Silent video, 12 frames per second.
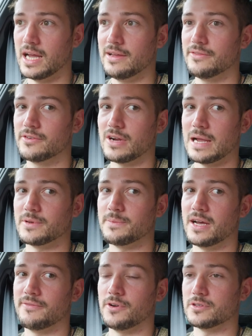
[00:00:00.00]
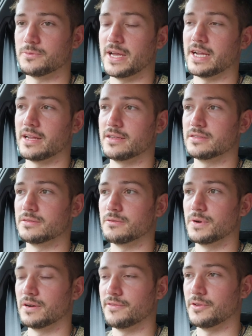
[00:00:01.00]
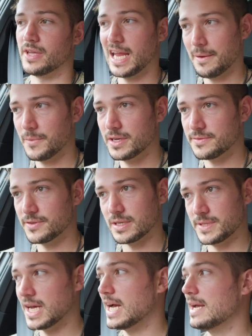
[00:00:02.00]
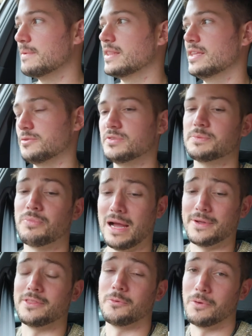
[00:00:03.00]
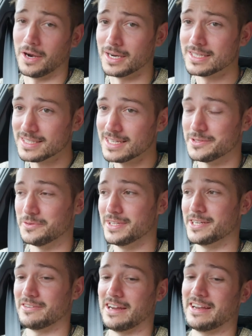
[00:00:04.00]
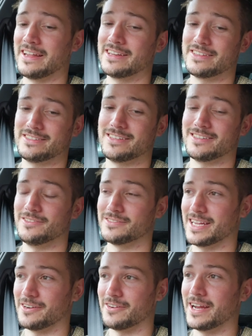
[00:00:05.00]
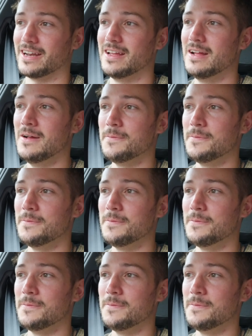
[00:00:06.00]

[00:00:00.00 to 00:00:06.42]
I have griped about Volkswagen's rear view cameras for some time, and this one's probably the worst. It's really grainy, it just doesn't look that great.